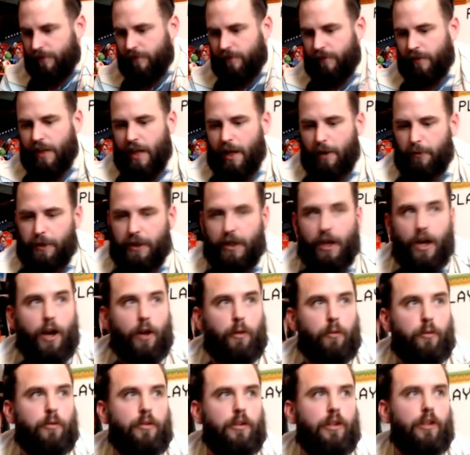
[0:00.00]
There we
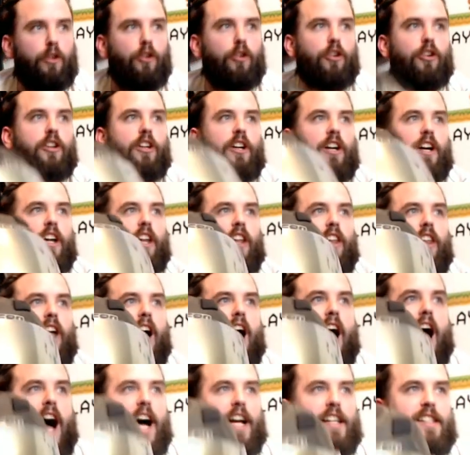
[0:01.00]
go. Look at
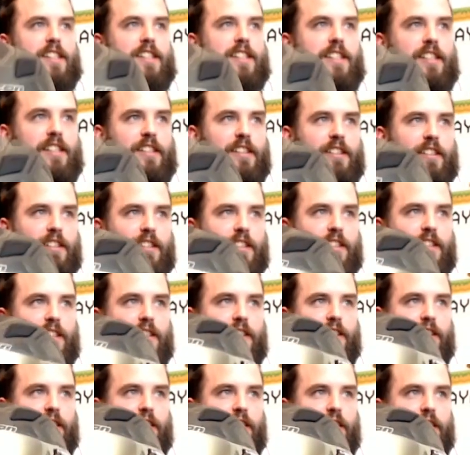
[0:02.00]
that.
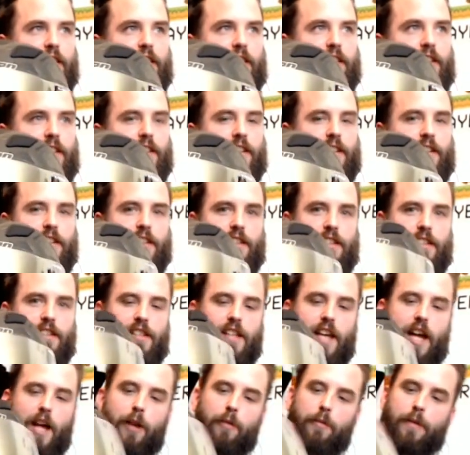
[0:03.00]

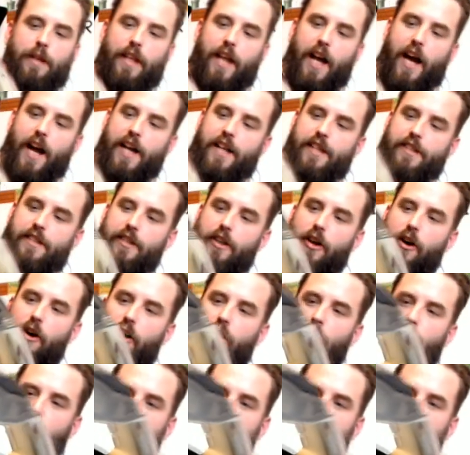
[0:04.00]
Tell me that is not